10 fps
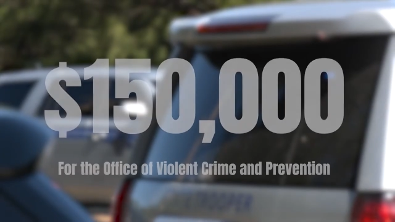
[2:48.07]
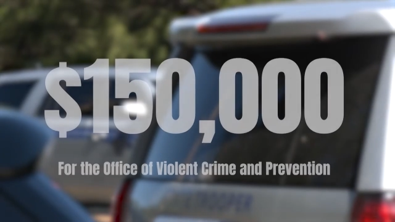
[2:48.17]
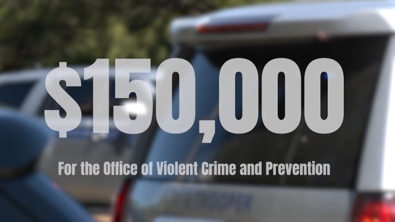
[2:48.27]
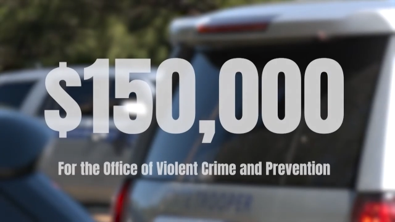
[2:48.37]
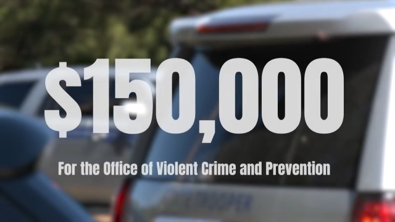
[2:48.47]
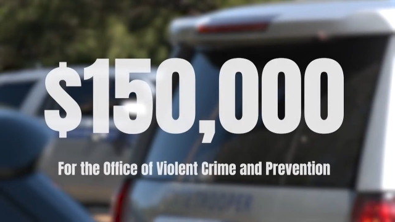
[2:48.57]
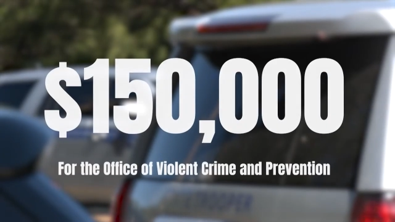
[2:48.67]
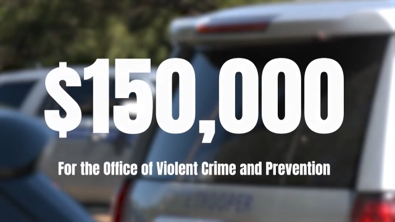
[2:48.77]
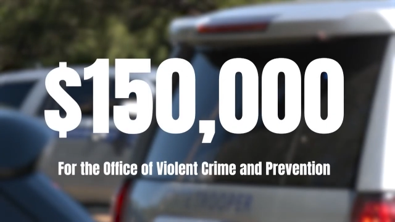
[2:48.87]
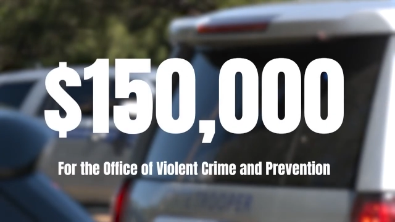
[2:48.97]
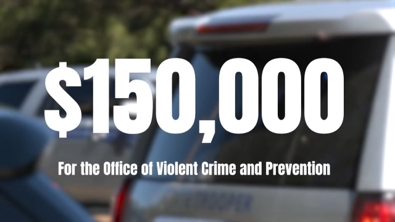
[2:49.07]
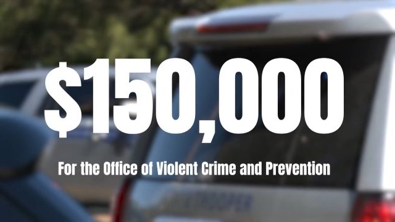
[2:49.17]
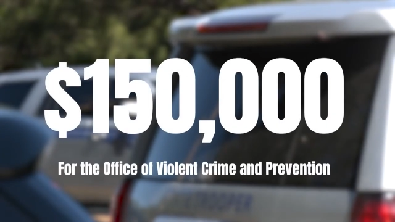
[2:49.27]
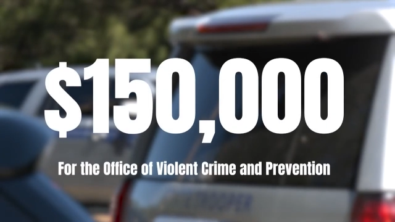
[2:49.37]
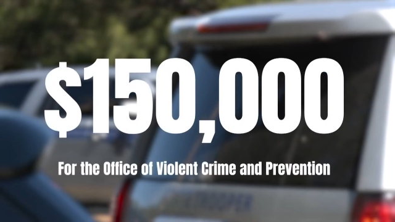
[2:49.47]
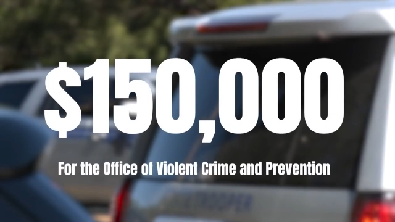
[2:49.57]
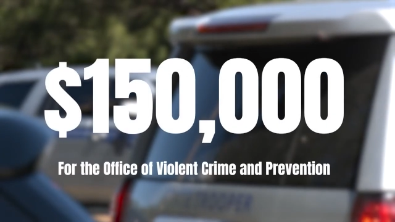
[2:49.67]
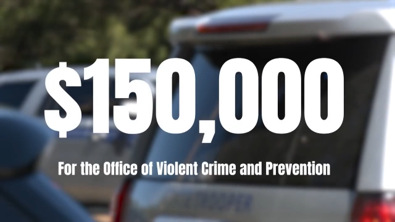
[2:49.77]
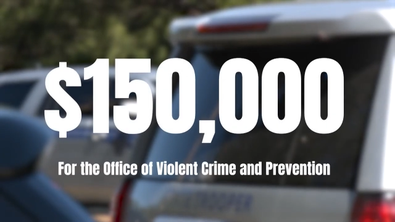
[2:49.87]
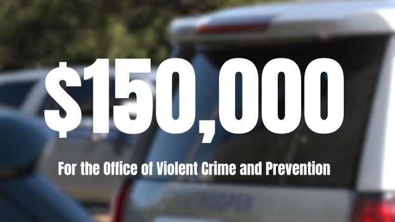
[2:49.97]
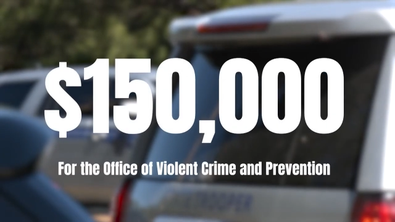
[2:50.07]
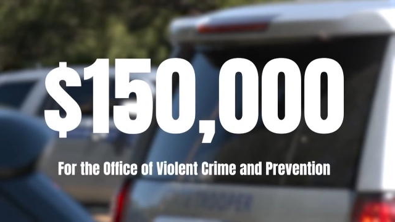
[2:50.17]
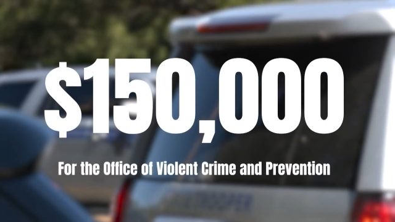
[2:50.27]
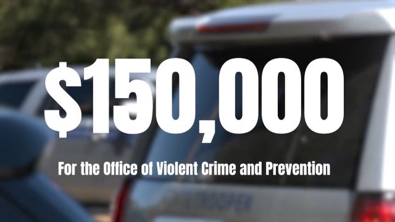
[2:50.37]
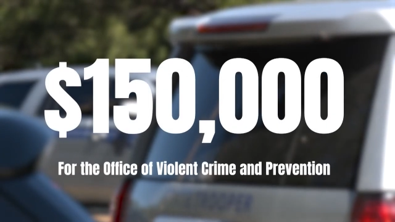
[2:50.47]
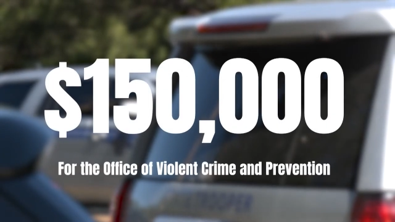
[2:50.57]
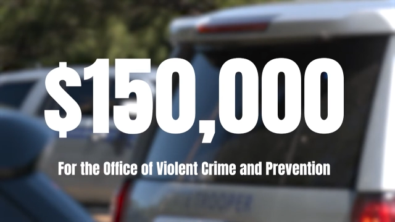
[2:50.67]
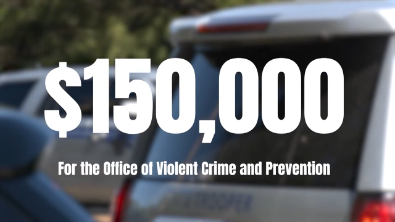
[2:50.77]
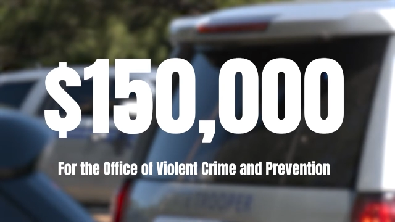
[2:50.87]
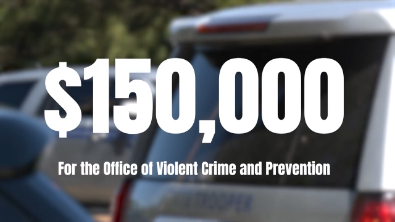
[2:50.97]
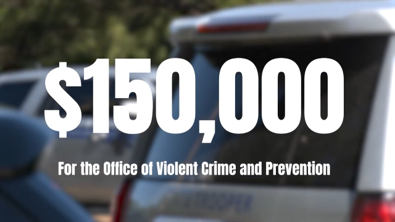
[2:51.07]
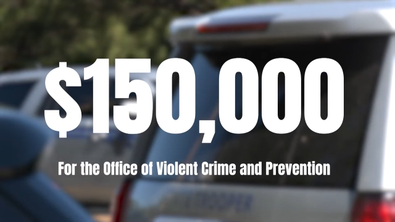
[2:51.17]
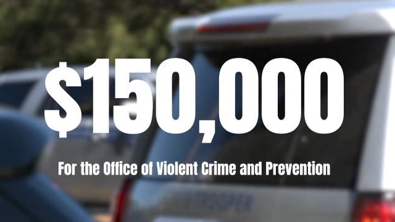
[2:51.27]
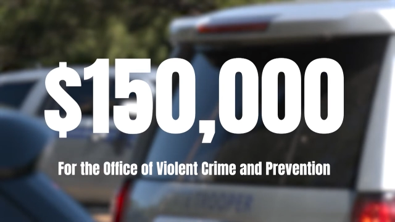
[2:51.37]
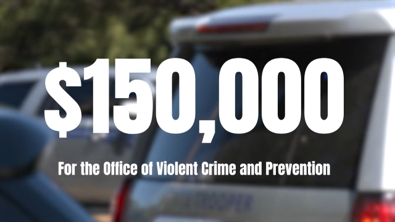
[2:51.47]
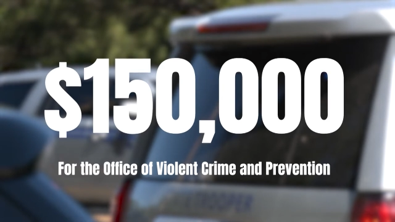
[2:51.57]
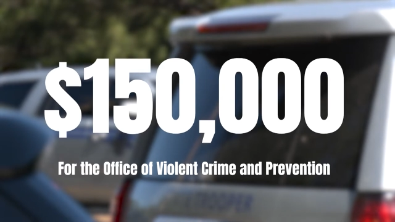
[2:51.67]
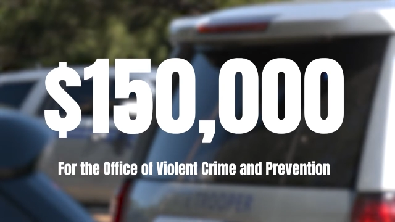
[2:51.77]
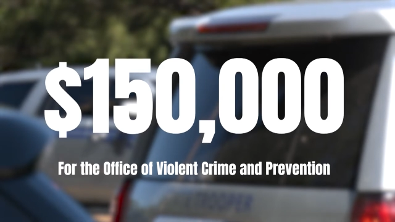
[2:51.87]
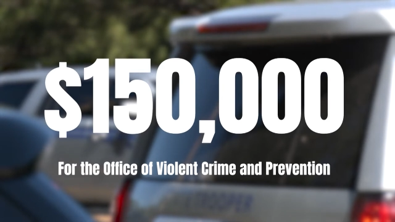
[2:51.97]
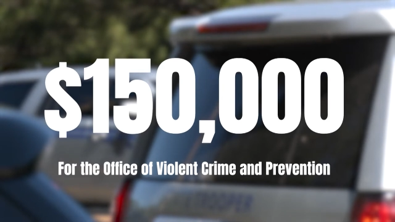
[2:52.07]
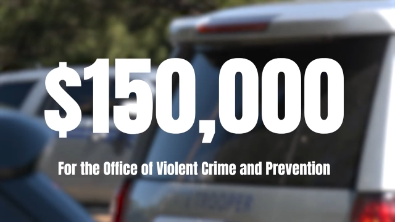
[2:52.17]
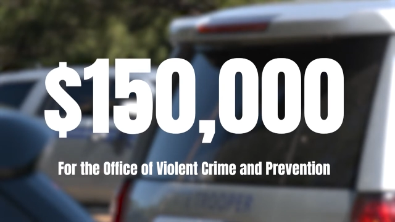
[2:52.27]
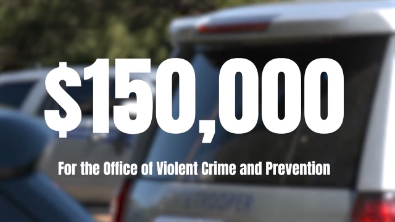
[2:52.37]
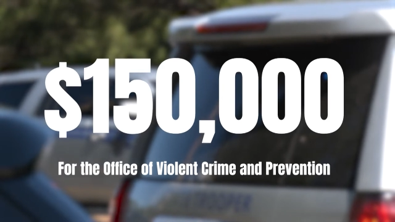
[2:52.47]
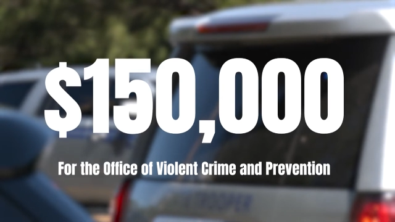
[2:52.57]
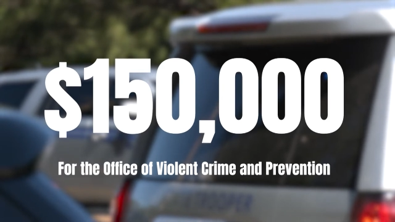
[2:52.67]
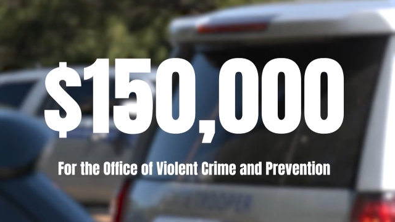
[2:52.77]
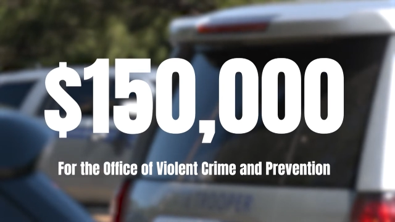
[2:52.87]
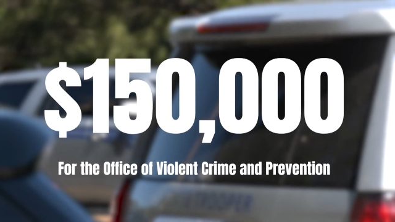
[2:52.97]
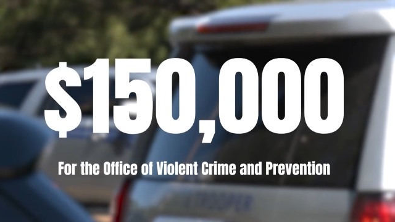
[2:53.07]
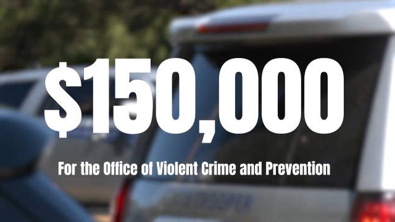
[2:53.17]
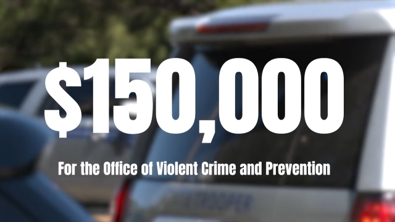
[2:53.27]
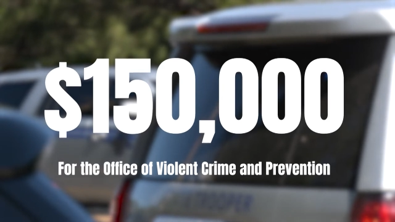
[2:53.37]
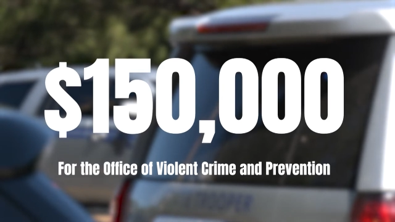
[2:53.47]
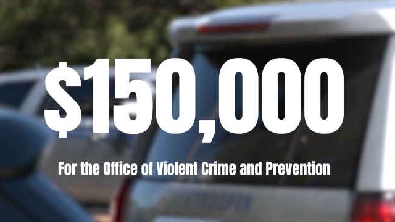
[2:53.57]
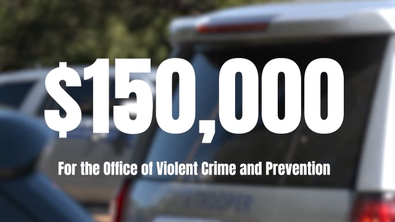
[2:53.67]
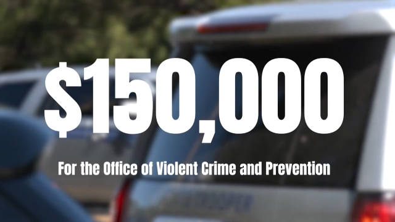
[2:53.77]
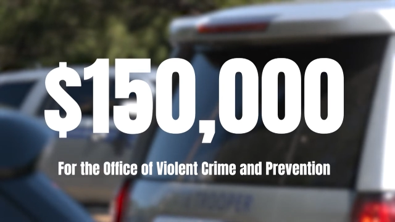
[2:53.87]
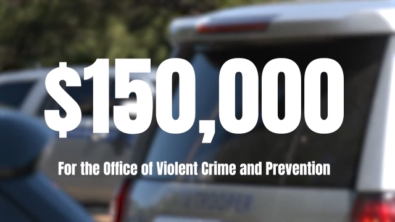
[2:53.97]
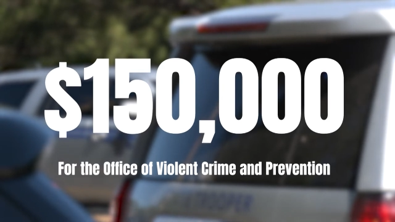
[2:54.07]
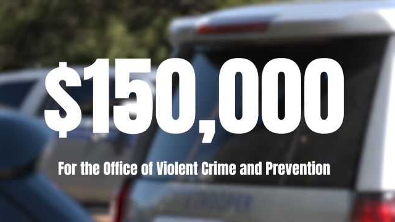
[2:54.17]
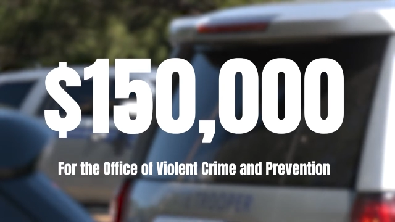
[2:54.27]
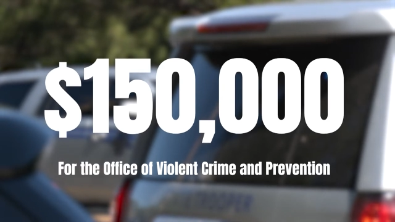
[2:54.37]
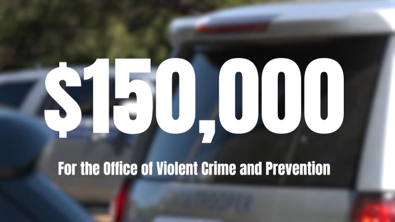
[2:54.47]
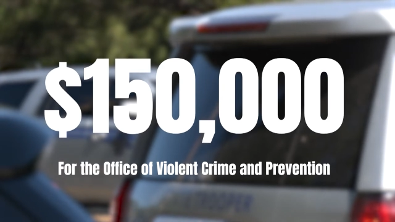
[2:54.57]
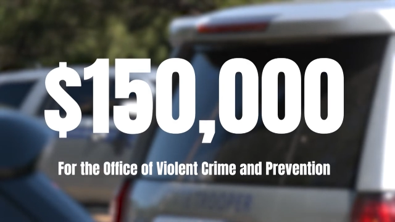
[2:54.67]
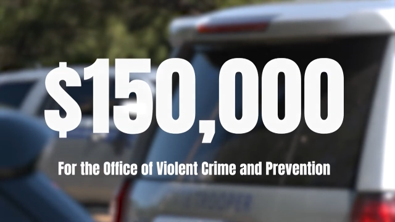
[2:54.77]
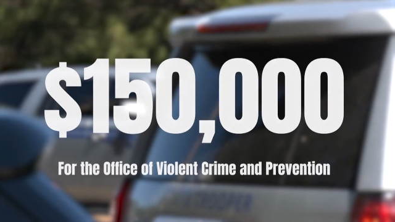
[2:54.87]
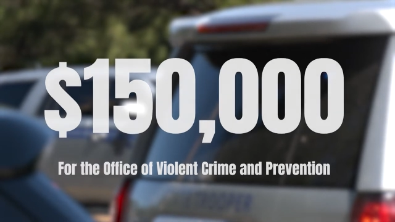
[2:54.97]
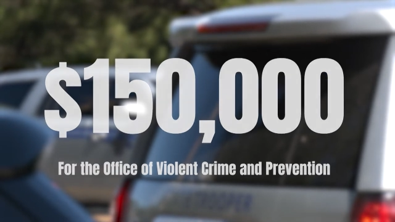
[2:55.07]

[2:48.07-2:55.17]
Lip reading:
No face is visible, so there are no lips to read.